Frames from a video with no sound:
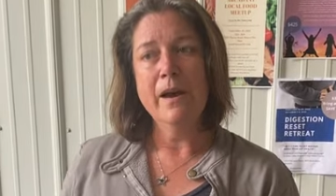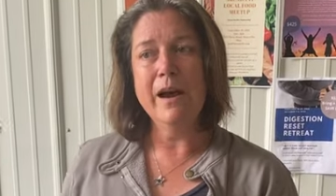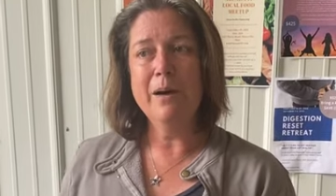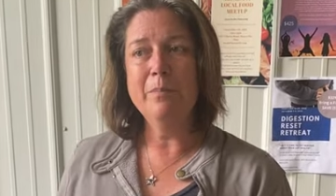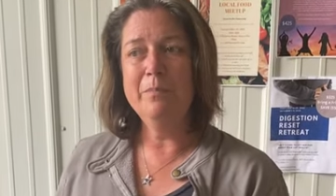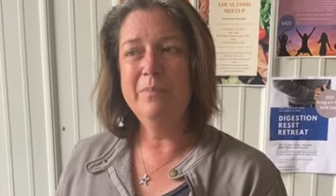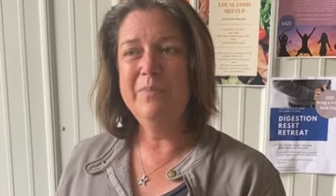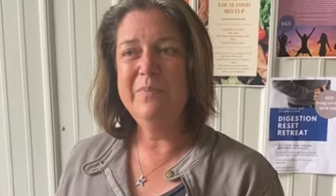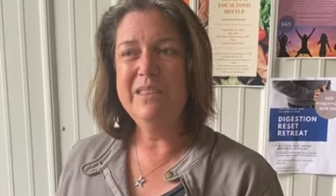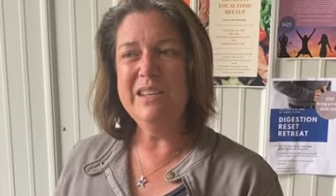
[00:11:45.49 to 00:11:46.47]
um,
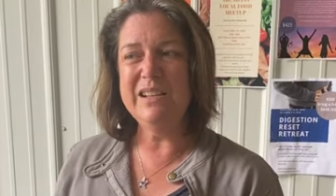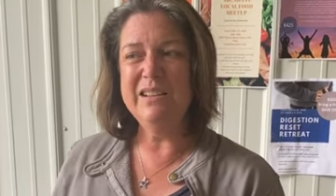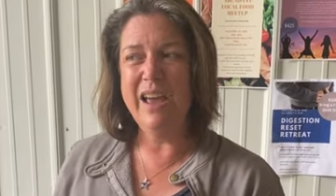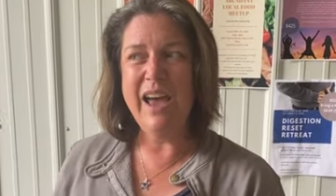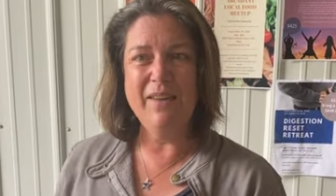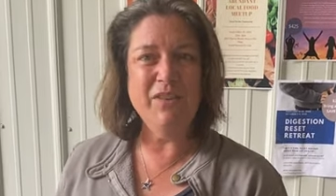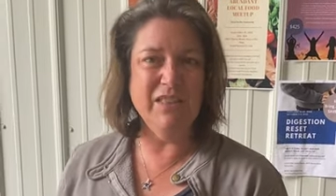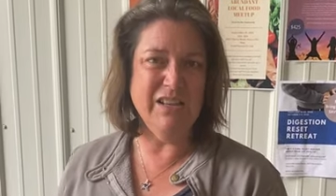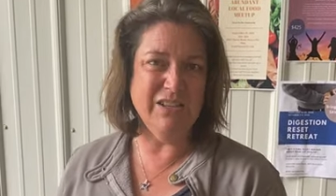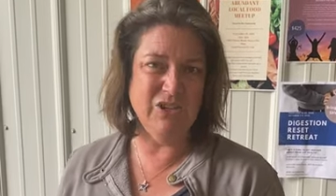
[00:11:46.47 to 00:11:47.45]
the, having
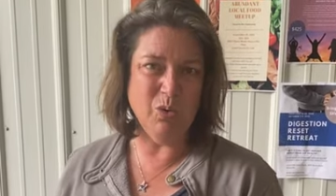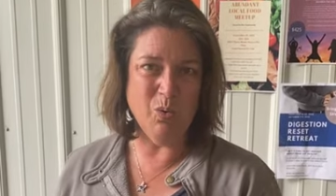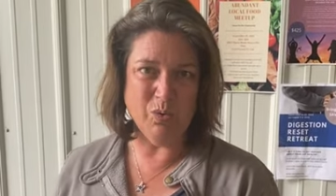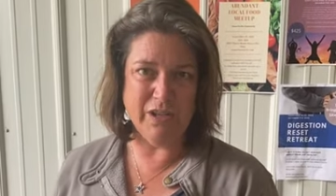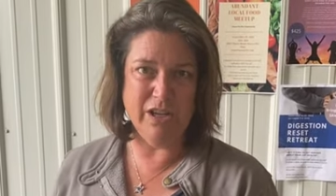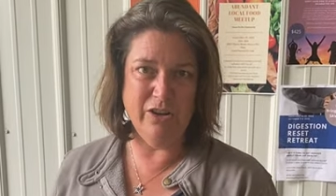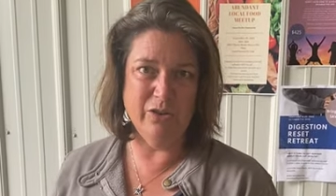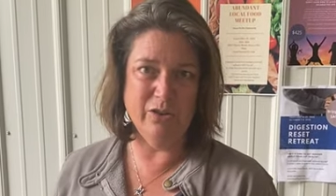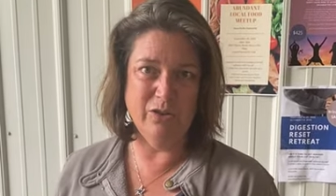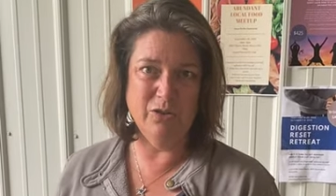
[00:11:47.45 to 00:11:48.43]
these tools in
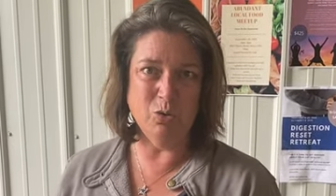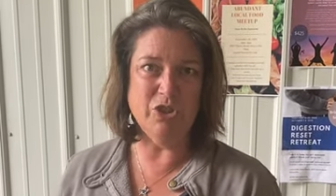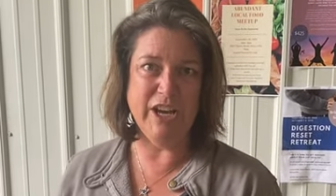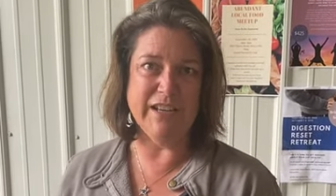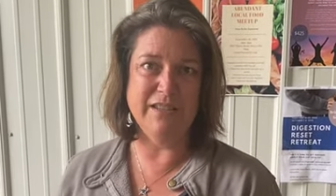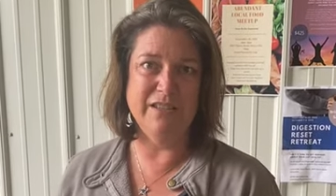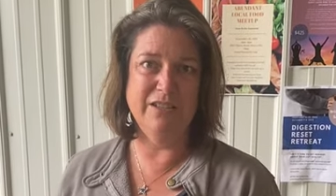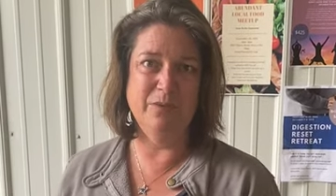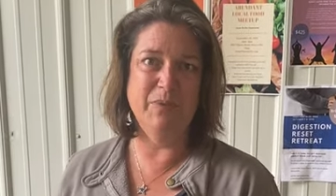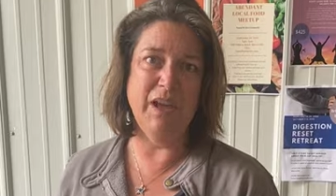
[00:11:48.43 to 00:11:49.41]
your tool chest
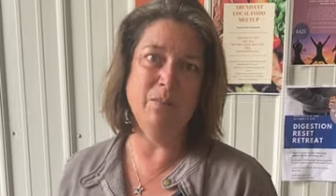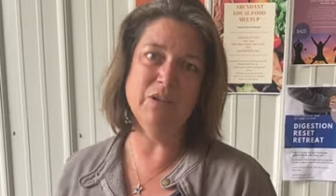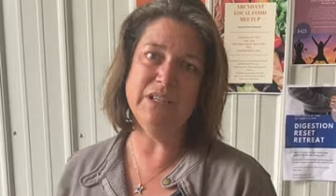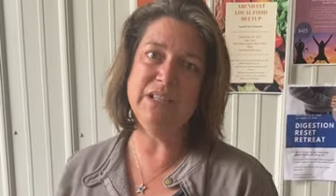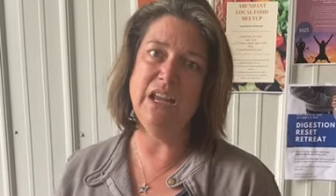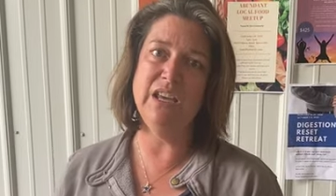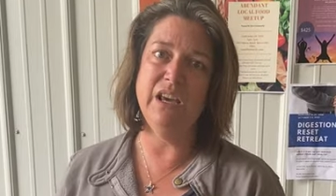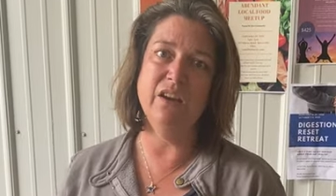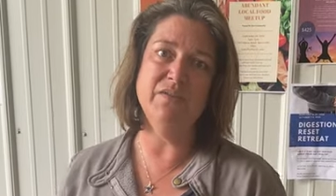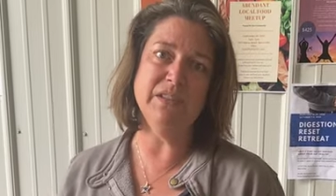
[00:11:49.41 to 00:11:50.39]
to be able to take
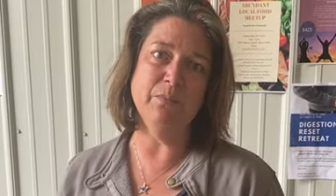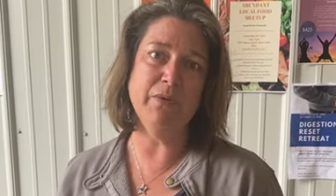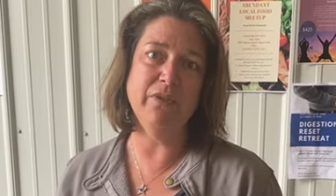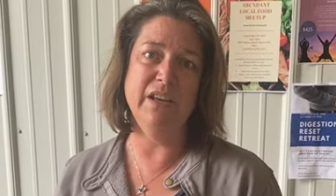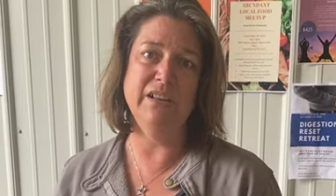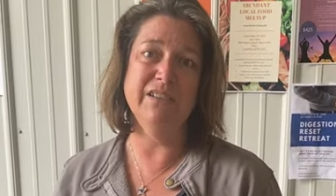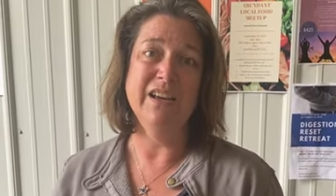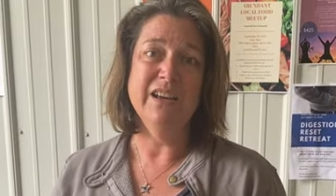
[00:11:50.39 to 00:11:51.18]
care of simple things